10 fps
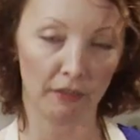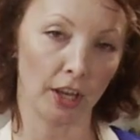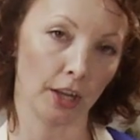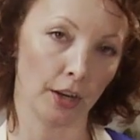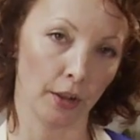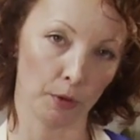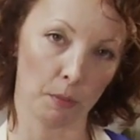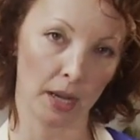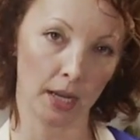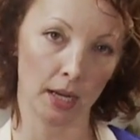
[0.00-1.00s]
give it another
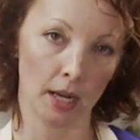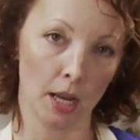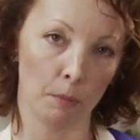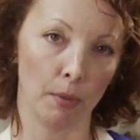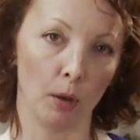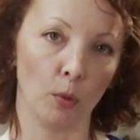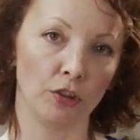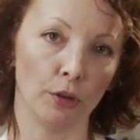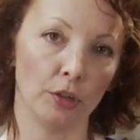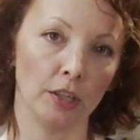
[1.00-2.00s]
minute, but we
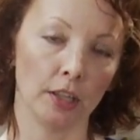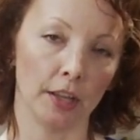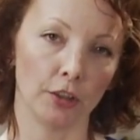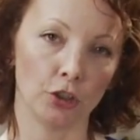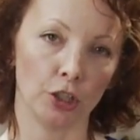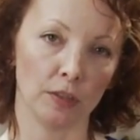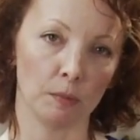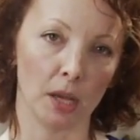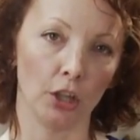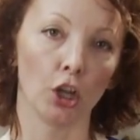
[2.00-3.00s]
don't need to let the
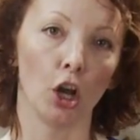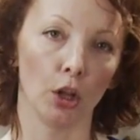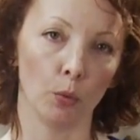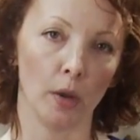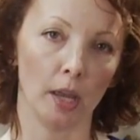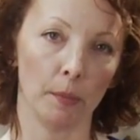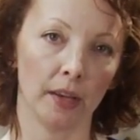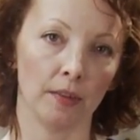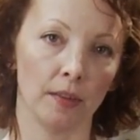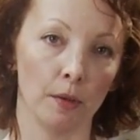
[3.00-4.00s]
cheese melt all the way
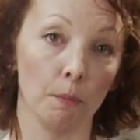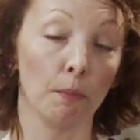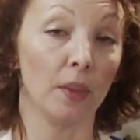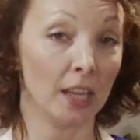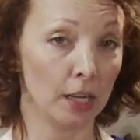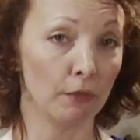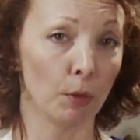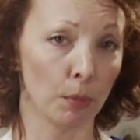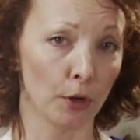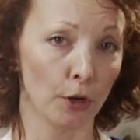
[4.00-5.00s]
because the heat of
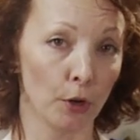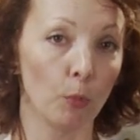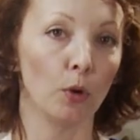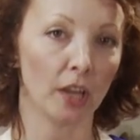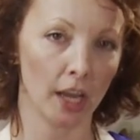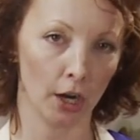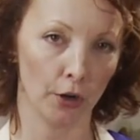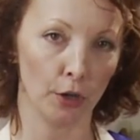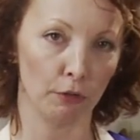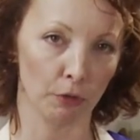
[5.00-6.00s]
the burger will
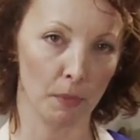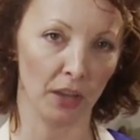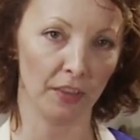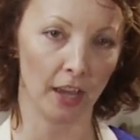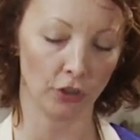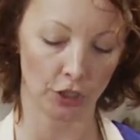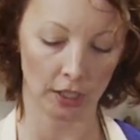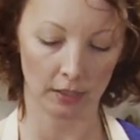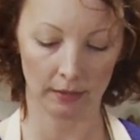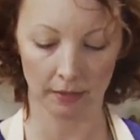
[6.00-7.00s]
carry over melt that cheese.